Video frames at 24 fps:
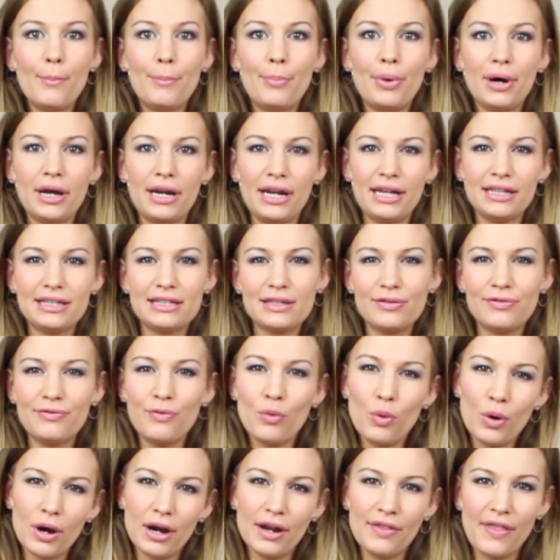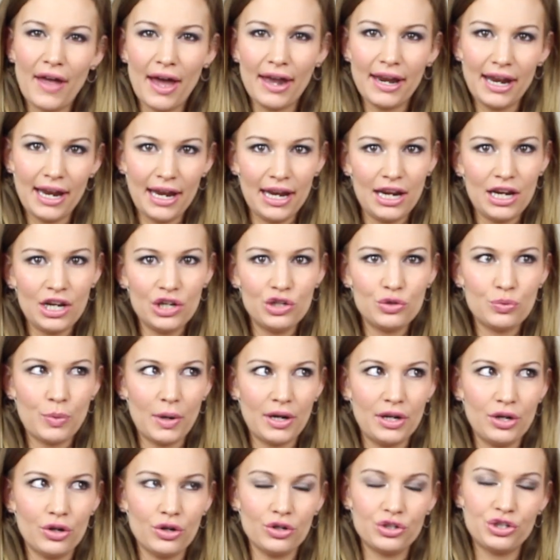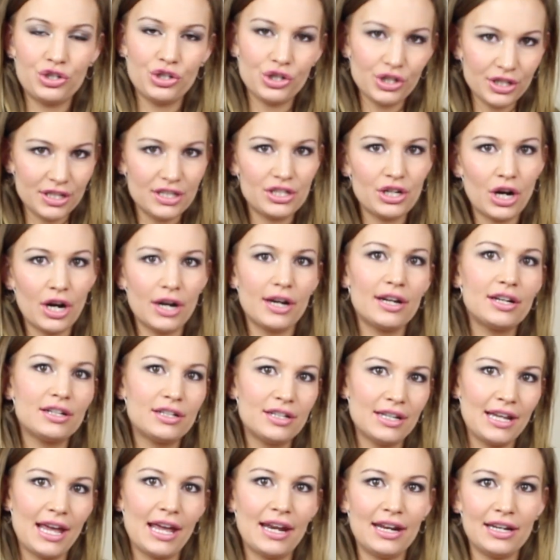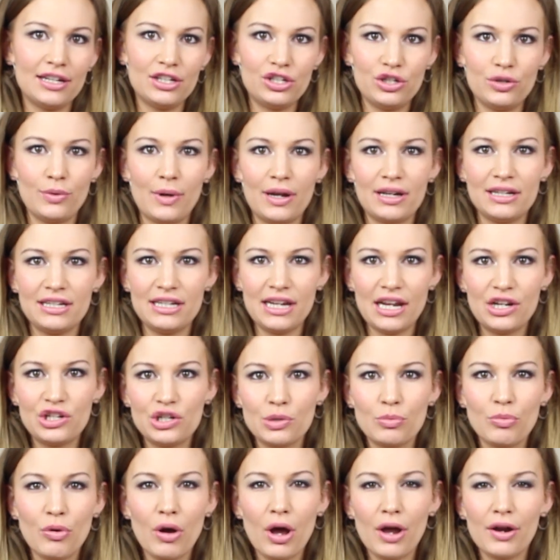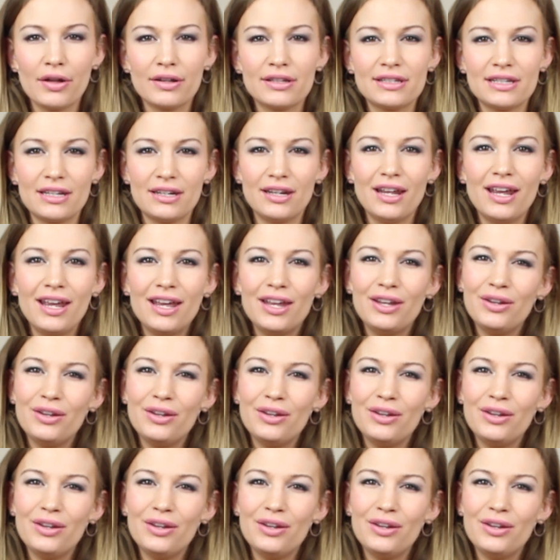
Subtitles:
but it's for that age when you're just starting to get into anti-aging products and,